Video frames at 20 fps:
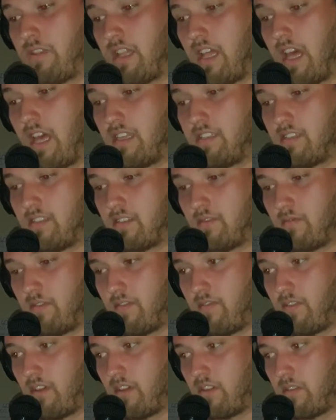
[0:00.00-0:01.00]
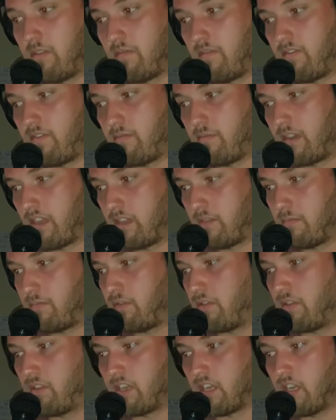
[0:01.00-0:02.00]
blasted with volume from my
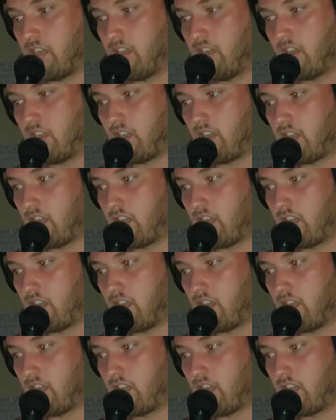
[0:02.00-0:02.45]
computer.